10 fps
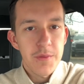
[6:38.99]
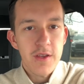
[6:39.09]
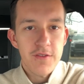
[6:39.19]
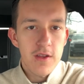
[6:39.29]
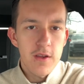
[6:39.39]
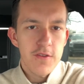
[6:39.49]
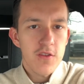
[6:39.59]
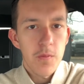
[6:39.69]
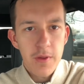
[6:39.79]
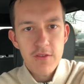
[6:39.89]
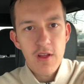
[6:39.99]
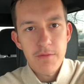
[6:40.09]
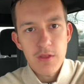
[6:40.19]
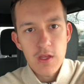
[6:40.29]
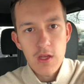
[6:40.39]
because it is still based
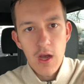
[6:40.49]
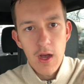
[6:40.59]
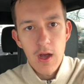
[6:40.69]
off the